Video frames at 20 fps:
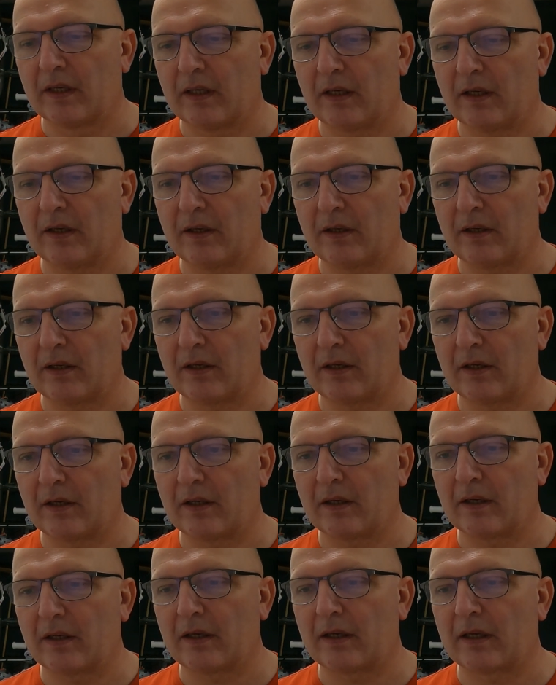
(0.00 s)

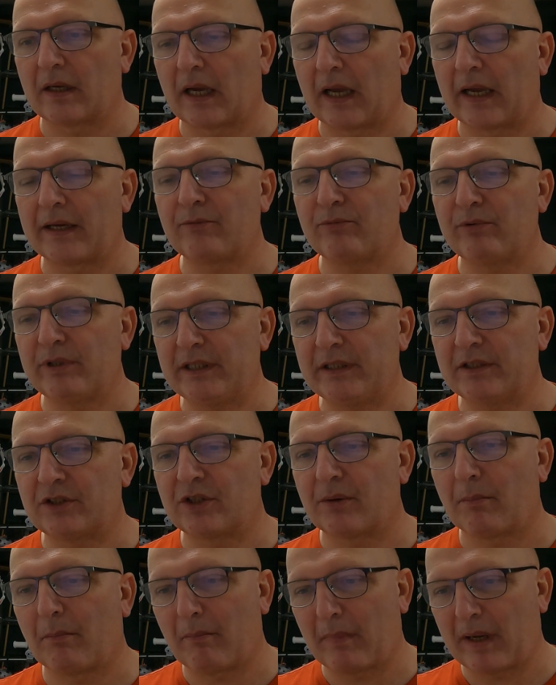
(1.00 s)
I
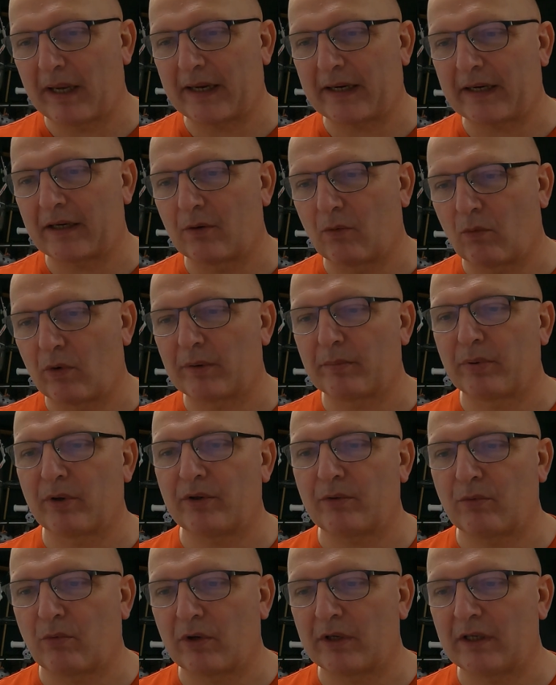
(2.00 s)
reach Mach
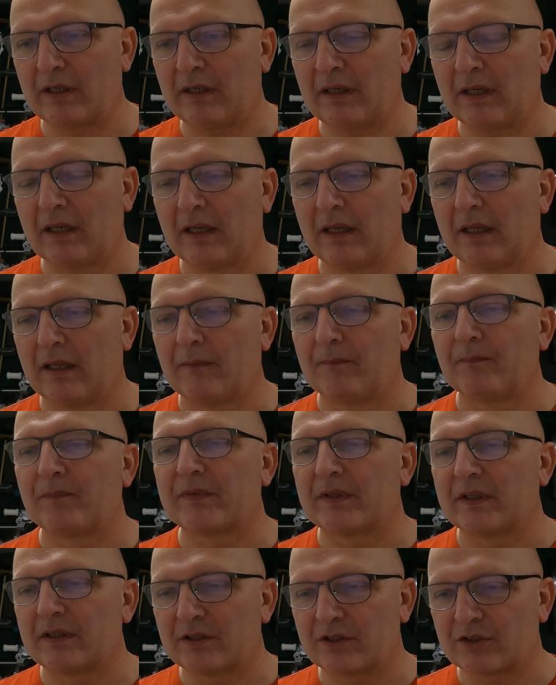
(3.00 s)
1.1
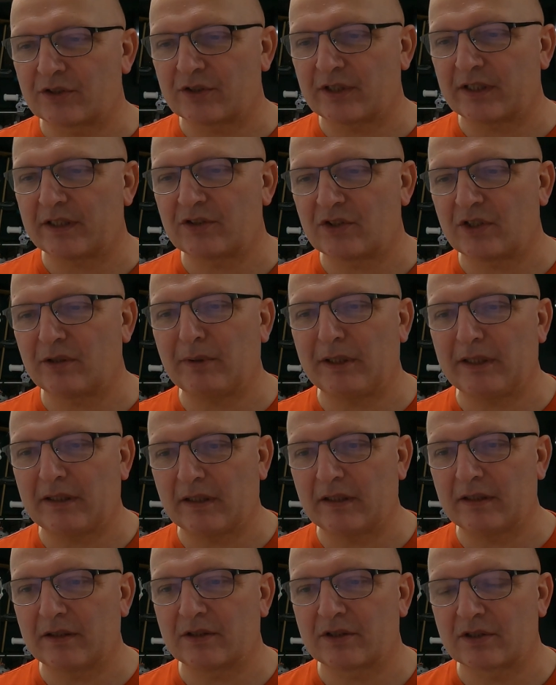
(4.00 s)
60
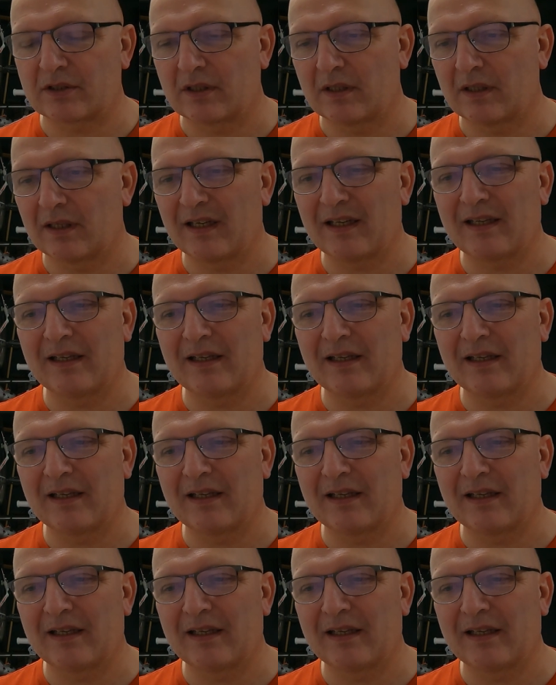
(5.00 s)
meters